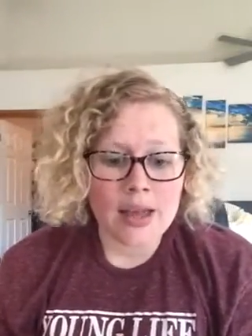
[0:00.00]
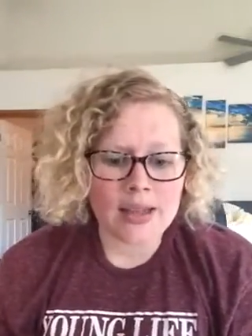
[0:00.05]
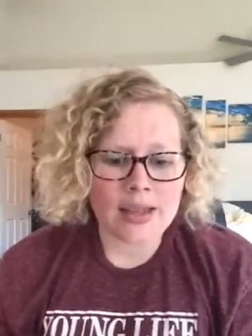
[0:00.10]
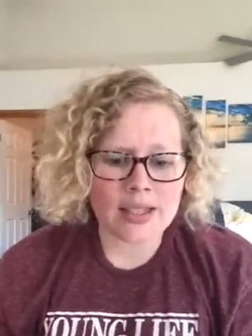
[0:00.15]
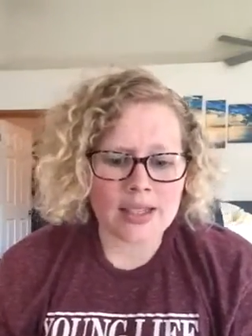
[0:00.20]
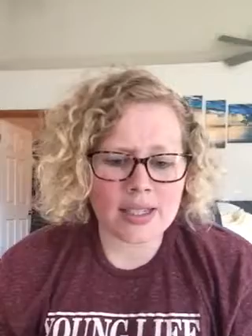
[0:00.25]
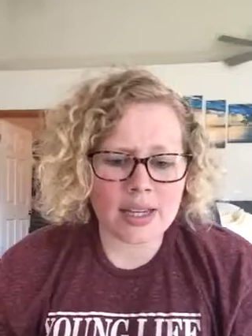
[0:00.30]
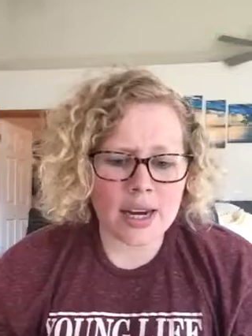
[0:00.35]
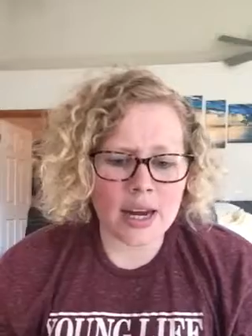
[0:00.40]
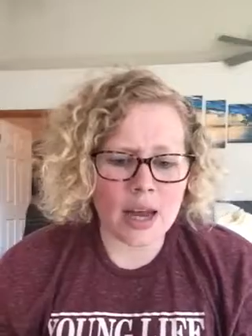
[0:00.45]

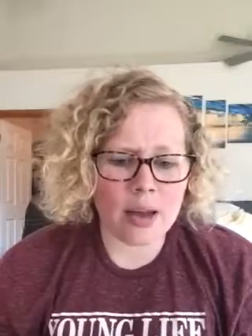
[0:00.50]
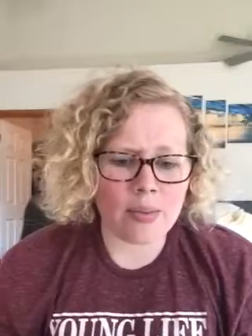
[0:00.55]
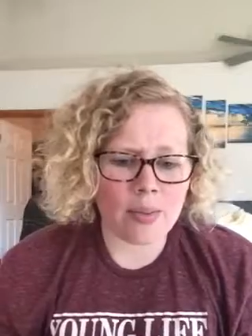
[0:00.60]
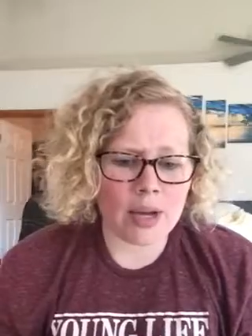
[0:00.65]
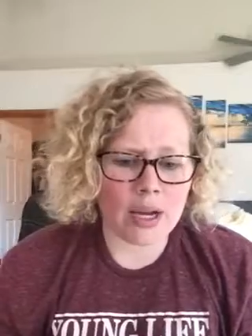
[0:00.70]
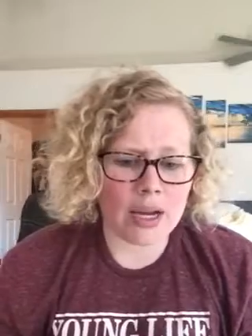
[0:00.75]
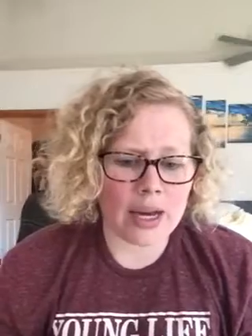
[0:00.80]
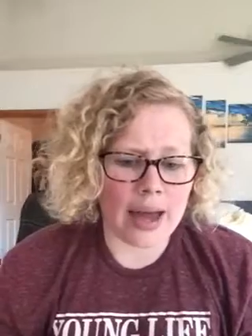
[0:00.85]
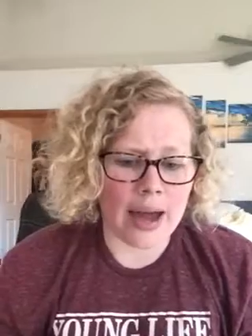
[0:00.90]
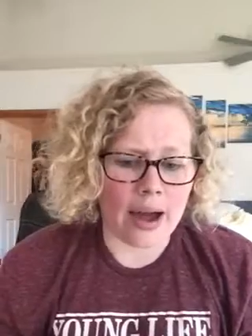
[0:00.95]
The state I'm
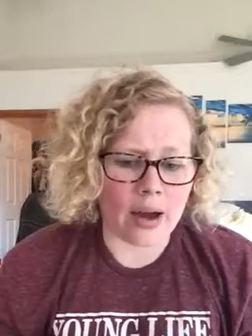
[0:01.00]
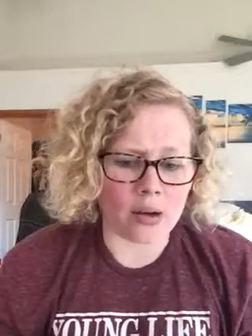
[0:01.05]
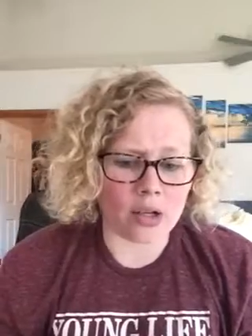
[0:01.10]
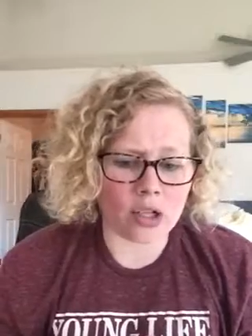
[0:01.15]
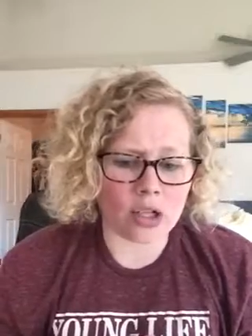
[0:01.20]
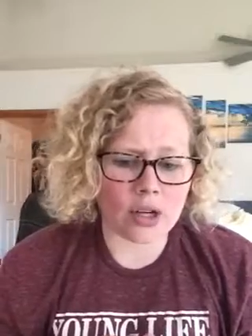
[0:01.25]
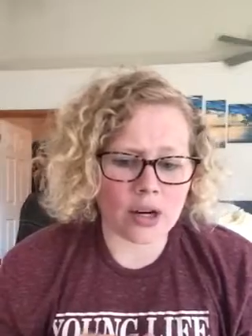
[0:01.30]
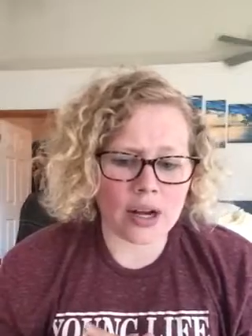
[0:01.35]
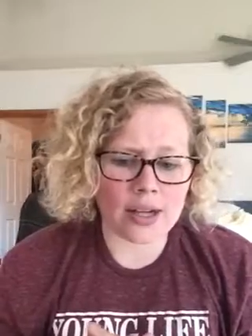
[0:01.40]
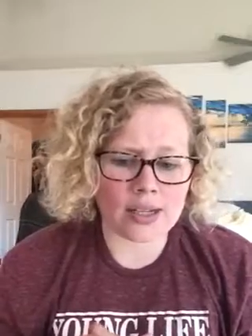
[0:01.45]
in now
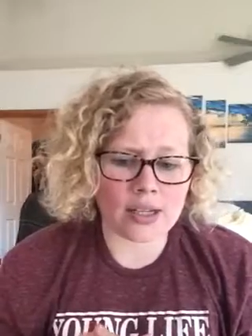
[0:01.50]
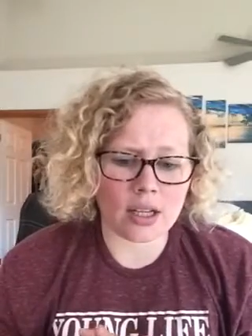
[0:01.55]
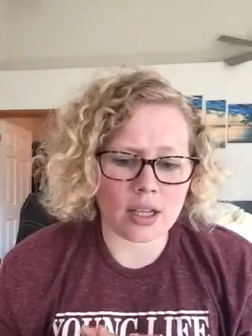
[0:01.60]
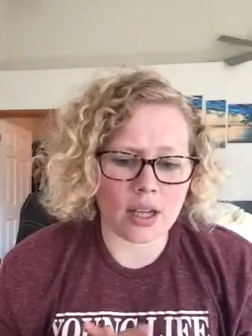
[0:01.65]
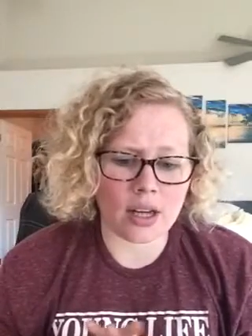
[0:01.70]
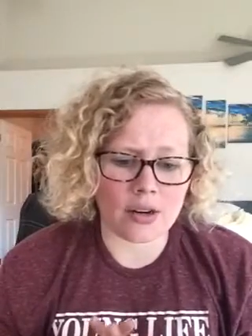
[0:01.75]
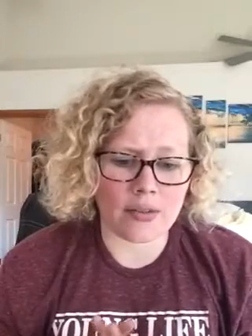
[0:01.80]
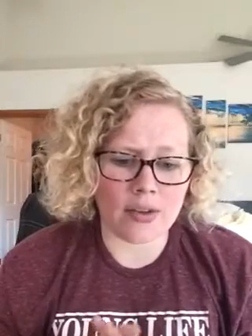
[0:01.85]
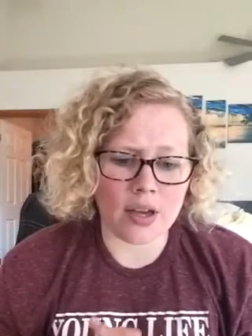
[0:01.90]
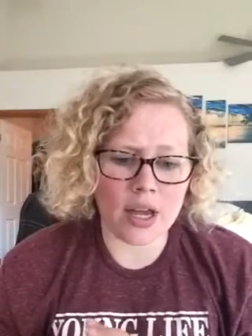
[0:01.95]
sure has a
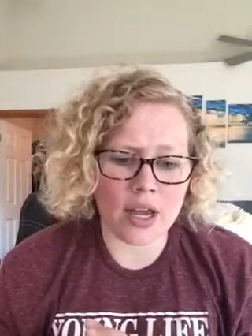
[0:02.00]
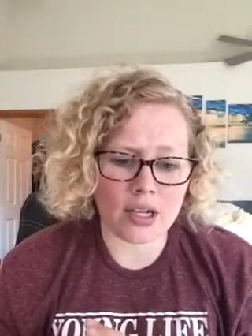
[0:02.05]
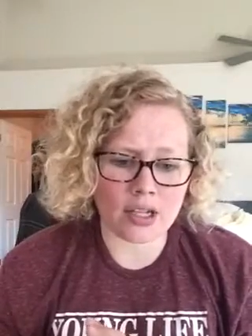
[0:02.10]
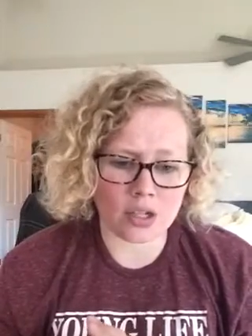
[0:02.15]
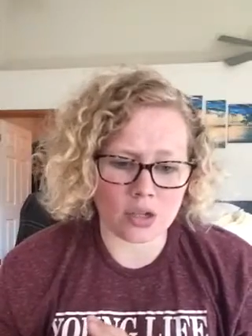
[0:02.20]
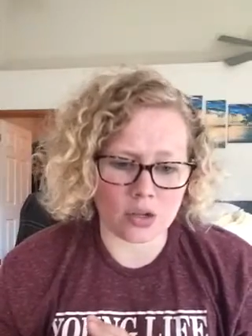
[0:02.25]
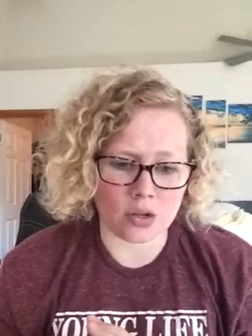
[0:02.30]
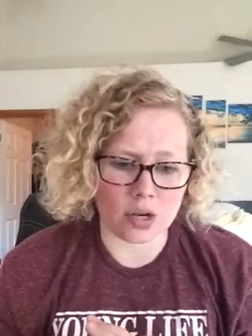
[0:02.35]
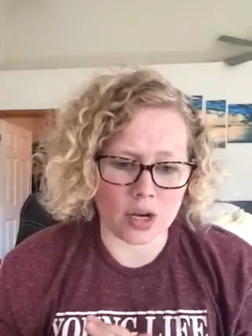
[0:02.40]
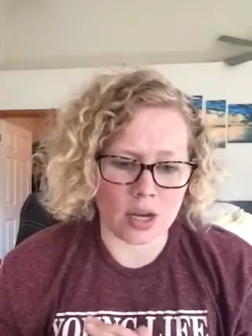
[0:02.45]
lot of
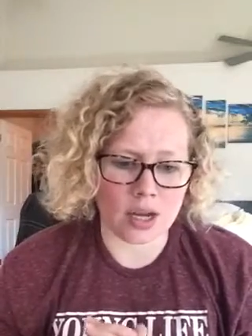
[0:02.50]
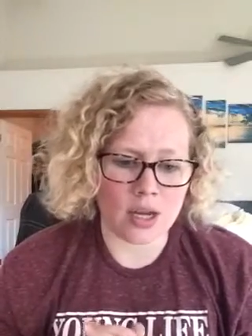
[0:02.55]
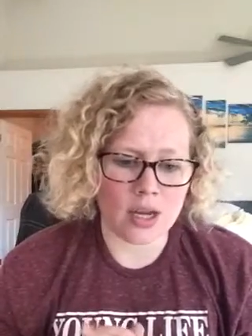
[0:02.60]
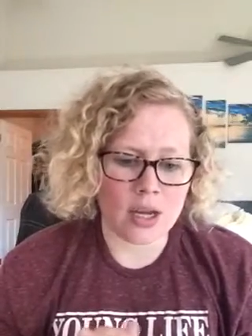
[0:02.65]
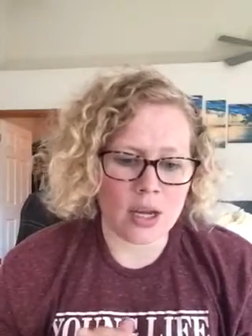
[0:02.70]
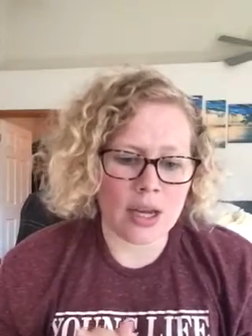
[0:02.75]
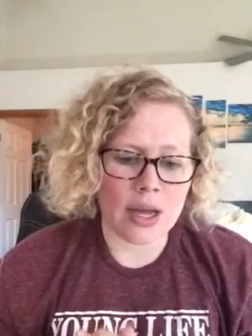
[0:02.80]
history.